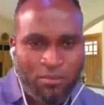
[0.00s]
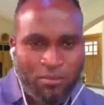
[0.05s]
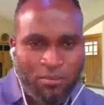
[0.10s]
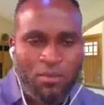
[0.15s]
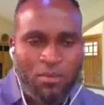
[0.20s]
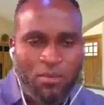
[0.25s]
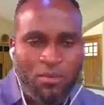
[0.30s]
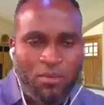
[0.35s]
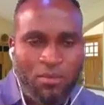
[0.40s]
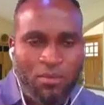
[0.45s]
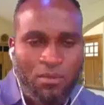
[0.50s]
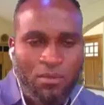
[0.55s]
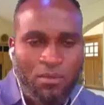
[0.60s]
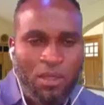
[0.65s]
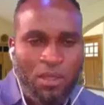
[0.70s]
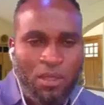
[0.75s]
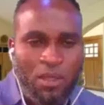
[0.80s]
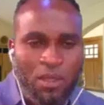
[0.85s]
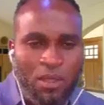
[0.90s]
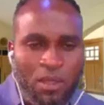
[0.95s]
I want to
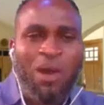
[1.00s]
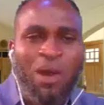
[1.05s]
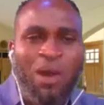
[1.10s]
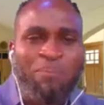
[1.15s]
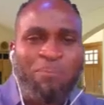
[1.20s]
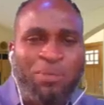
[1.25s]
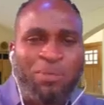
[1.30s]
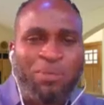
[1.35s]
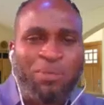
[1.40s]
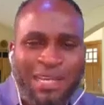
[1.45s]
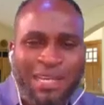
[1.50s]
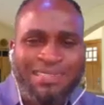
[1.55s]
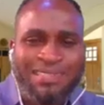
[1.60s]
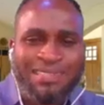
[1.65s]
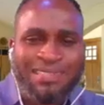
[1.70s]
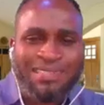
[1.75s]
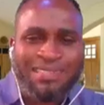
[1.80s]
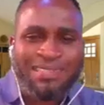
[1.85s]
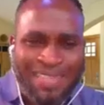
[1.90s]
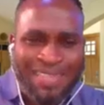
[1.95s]
appreciate Dada
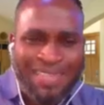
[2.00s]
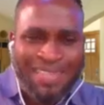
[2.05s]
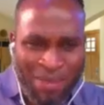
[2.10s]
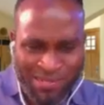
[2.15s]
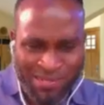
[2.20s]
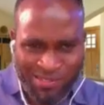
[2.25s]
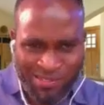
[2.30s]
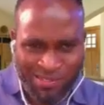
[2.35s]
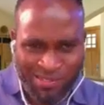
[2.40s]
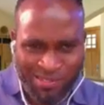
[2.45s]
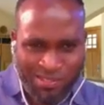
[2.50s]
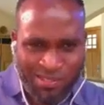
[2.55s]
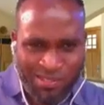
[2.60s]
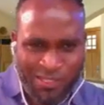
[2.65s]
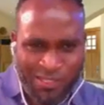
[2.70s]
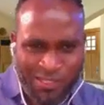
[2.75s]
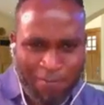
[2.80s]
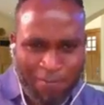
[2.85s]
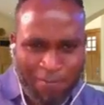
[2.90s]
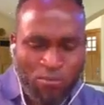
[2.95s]
Masses
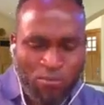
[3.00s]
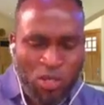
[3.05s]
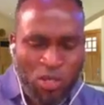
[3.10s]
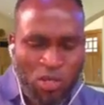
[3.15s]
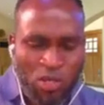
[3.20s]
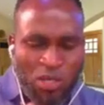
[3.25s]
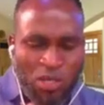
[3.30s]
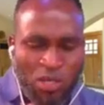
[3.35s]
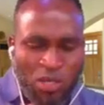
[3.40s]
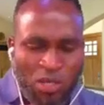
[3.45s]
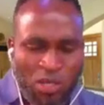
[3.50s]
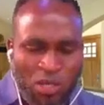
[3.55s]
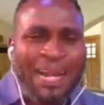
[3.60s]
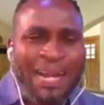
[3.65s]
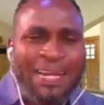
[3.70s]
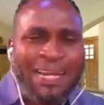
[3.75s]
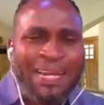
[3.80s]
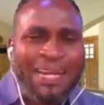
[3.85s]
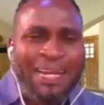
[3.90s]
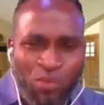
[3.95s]
that came
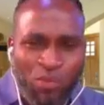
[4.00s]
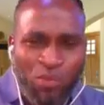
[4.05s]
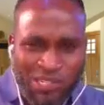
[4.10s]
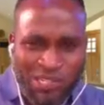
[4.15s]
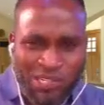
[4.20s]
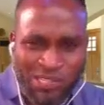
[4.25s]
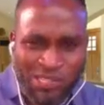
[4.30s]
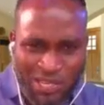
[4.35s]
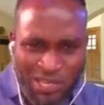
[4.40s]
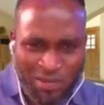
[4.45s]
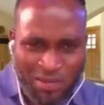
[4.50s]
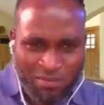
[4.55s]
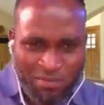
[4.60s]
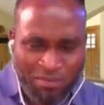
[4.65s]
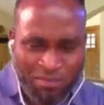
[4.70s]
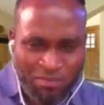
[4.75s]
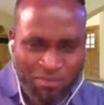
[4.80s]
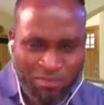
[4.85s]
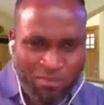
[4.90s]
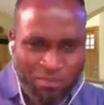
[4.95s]
with his team
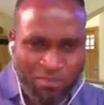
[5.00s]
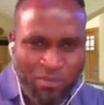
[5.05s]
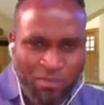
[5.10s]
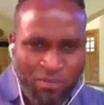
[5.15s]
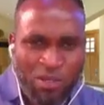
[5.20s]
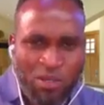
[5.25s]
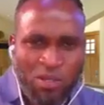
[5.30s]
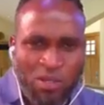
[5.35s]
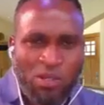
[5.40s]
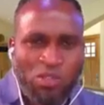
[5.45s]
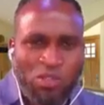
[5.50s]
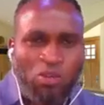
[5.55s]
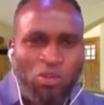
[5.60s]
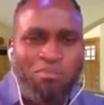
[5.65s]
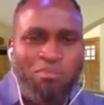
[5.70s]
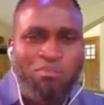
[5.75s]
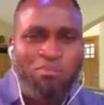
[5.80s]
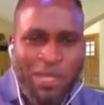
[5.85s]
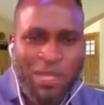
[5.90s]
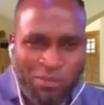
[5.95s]
to
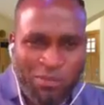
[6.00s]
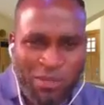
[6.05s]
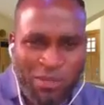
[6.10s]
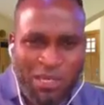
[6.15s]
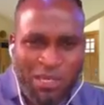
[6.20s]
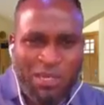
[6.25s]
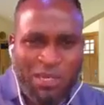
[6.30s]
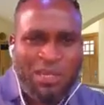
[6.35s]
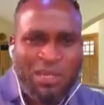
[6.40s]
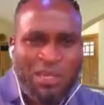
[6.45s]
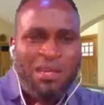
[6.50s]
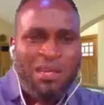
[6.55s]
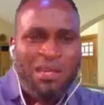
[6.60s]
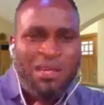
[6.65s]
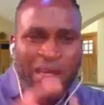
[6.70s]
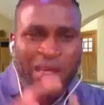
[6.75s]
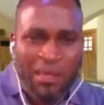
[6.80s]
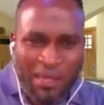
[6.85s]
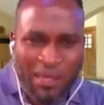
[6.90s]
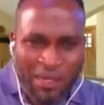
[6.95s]
meet me
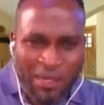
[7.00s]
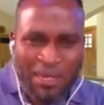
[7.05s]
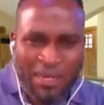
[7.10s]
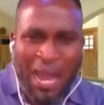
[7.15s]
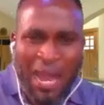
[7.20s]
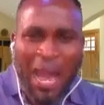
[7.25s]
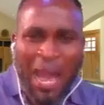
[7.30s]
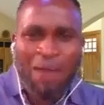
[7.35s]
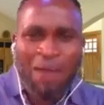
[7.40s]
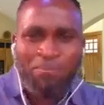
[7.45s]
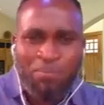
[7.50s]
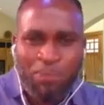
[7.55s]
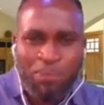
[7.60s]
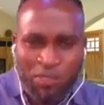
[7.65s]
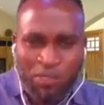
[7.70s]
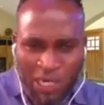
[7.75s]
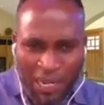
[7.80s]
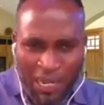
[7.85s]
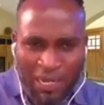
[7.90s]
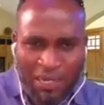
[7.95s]
in Abuja
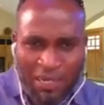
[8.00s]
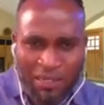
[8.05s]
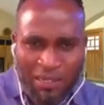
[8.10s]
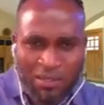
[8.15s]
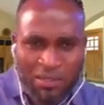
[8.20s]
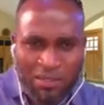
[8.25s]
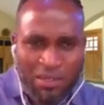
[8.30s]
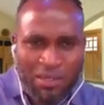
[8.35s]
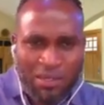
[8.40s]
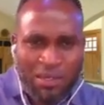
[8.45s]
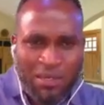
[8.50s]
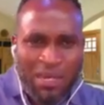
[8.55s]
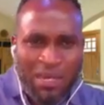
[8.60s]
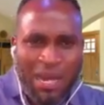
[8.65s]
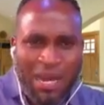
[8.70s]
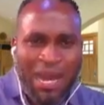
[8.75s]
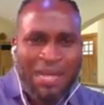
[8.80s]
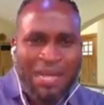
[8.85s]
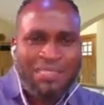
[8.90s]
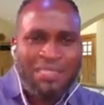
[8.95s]
at
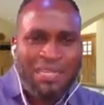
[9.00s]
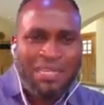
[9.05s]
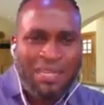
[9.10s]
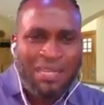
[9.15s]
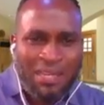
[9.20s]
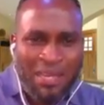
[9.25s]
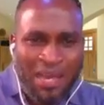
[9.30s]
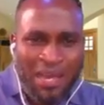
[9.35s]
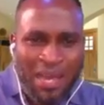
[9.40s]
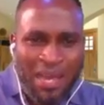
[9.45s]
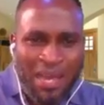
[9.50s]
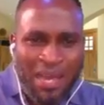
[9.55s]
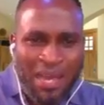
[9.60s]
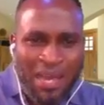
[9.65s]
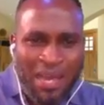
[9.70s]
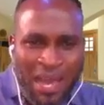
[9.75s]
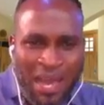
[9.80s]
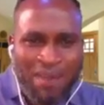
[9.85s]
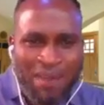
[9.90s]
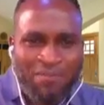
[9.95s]

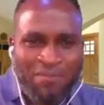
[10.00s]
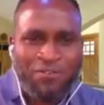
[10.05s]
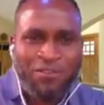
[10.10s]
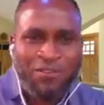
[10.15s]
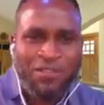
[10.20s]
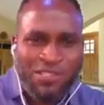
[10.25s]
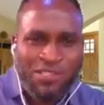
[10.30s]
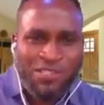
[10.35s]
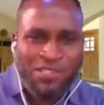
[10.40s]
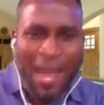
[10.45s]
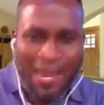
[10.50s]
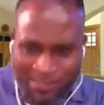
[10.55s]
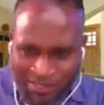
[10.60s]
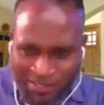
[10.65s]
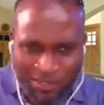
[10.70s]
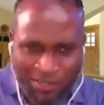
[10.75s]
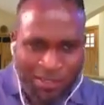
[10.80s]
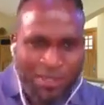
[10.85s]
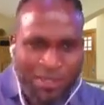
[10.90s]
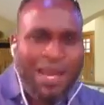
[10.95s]
FCID.
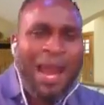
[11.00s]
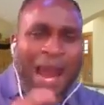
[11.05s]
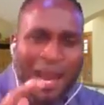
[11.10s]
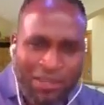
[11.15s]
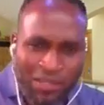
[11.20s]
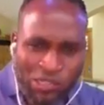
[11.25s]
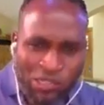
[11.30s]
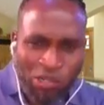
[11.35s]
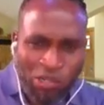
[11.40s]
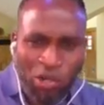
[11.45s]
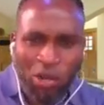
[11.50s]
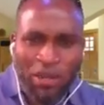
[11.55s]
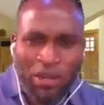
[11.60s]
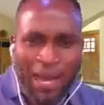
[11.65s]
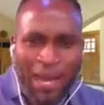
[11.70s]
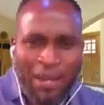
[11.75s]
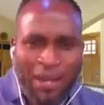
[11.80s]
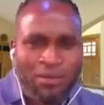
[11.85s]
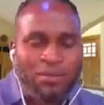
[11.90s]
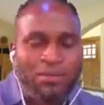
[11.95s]
And his
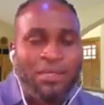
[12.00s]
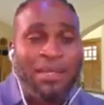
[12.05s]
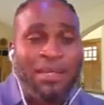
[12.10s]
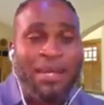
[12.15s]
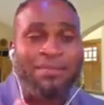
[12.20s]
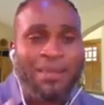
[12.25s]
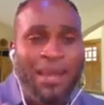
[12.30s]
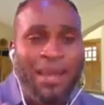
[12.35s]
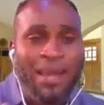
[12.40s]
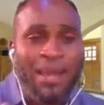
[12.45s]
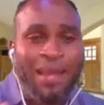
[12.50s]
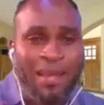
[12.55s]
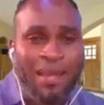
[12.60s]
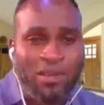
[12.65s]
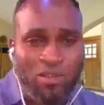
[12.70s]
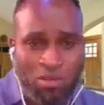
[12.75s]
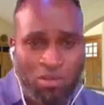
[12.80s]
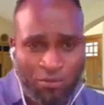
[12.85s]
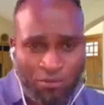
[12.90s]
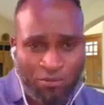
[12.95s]
lawyer, Dada,
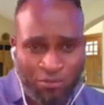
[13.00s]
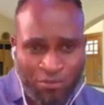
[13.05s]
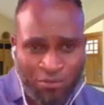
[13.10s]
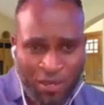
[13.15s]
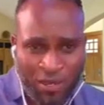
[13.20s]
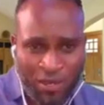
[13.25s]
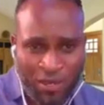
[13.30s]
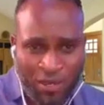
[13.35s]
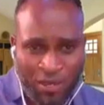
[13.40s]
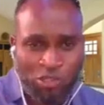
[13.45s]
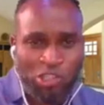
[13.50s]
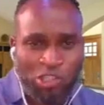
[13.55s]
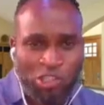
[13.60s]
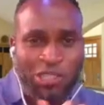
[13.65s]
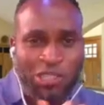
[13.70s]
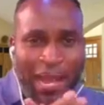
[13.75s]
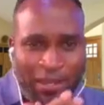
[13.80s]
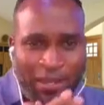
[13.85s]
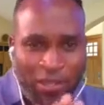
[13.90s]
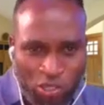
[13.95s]
thank you very much.
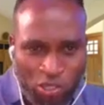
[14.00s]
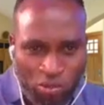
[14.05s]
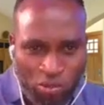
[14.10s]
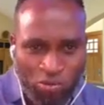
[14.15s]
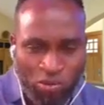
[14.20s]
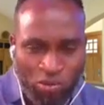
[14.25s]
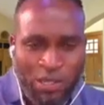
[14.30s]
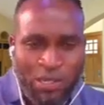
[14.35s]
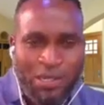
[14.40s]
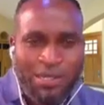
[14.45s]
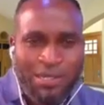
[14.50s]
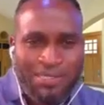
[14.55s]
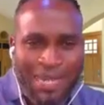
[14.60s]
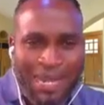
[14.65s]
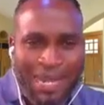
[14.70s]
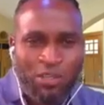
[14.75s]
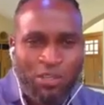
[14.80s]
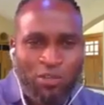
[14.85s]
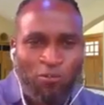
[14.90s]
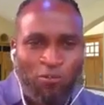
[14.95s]
Thank you.
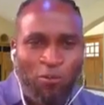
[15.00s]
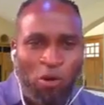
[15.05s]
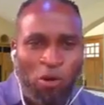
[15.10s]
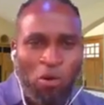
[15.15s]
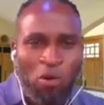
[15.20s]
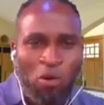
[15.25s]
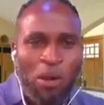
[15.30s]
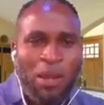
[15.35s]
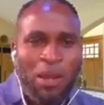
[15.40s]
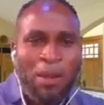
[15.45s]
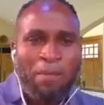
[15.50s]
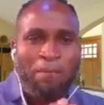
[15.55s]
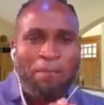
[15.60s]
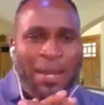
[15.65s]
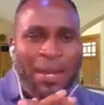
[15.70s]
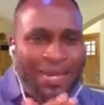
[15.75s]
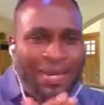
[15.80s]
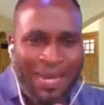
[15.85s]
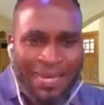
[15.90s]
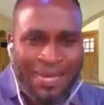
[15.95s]
Thank you for
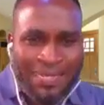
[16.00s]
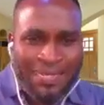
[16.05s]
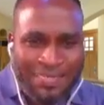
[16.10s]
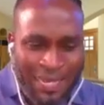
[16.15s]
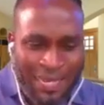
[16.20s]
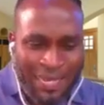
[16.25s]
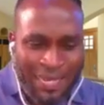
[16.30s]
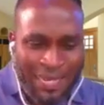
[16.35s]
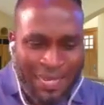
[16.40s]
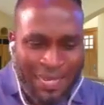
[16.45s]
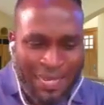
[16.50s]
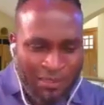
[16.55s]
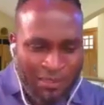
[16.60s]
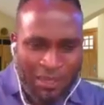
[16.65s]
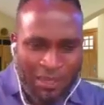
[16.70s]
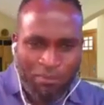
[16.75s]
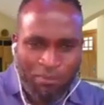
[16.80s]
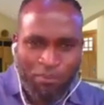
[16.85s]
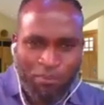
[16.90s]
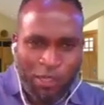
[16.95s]
making a tent.
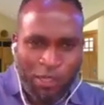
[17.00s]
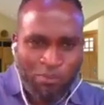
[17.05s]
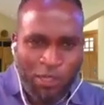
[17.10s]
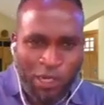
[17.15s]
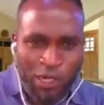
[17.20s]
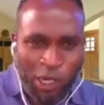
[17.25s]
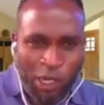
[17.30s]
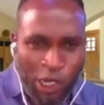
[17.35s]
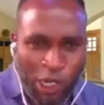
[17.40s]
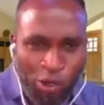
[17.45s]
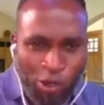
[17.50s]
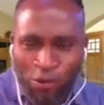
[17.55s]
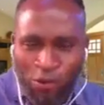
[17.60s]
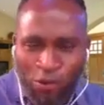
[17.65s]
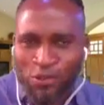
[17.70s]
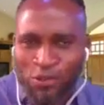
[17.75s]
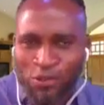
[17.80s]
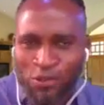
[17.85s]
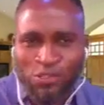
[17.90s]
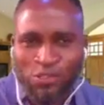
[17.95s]
They bought me
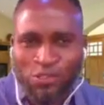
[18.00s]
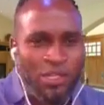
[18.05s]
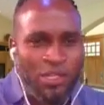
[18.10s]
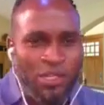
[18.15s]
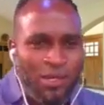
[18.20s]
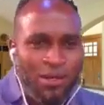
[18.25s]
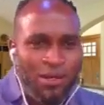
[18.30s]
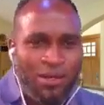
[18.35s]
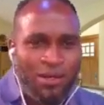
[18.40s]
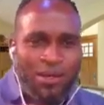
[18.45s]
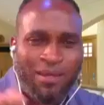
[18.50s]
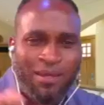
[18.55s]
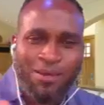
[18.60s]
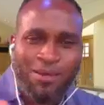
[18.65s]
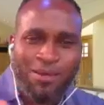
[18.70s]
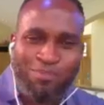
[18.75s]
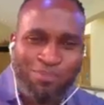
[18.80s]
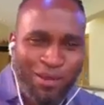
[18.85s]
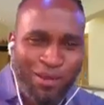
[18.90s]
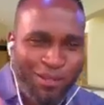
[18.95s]
clothes,
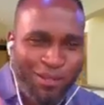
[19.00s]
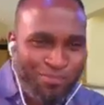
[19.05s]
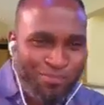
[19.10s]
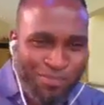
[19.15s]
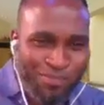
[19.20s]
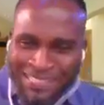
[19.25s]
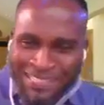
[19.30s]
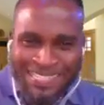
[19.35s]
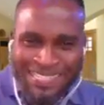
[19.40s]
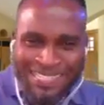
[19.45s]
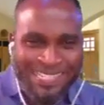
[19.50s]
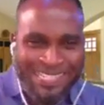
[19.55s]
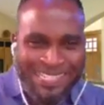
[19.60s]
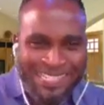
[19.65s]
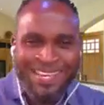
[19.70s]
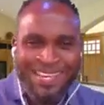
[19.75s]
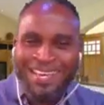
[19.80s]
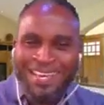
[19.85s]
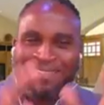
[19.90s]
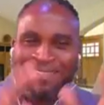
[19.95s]
brought
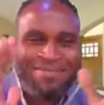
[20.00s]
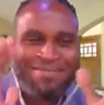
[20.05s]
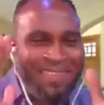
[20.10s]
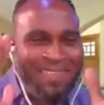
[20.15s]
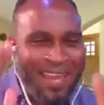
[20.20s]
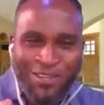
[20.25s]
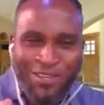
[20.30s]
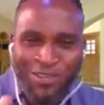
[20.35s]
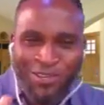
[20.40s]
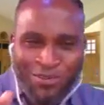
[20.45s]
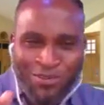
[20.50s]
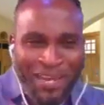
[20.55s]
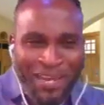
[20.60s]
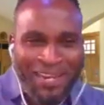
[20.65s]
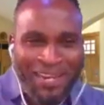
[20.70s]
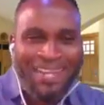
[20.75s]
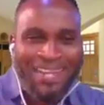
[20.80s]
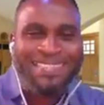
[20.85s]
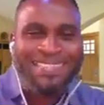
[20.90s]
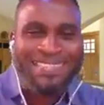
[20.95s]
money. Thank you,
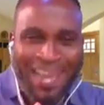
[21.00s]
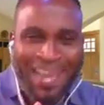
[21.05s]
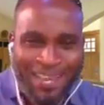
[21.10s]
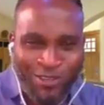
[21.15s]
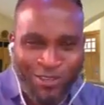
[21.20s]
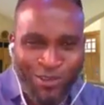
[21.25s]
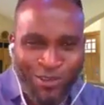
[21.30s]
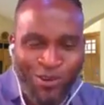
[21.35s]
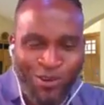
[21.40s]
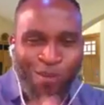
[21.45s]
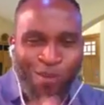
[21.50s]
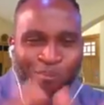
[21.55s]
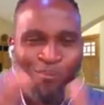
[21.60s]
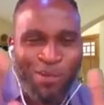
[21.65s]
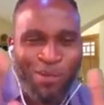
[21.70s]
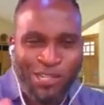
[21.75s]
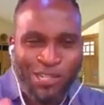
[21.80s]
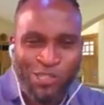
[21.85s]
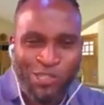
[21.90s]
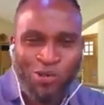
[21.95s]
Dada. Thank you. God
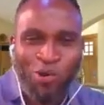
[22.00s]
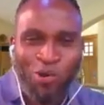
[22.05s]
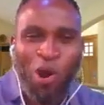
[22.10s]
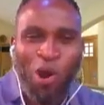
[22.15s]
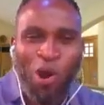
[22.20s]
bless you.